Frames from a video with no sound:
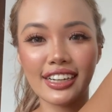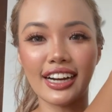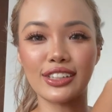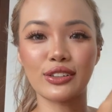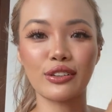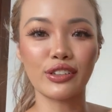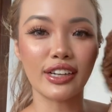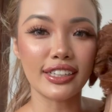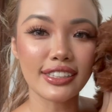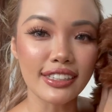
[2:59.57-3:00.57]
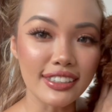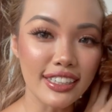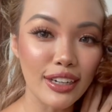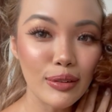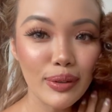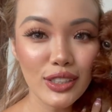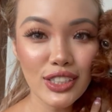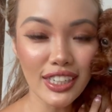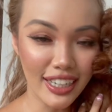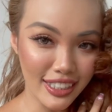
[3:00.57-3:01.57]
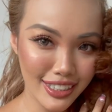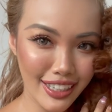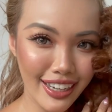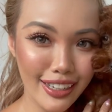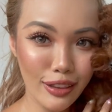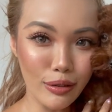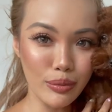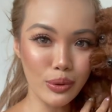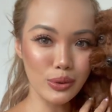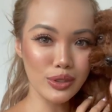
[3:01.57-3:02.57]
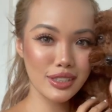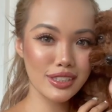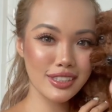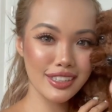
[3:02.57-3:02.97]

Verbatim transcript: I don't know if you guys can tell, but she has like the most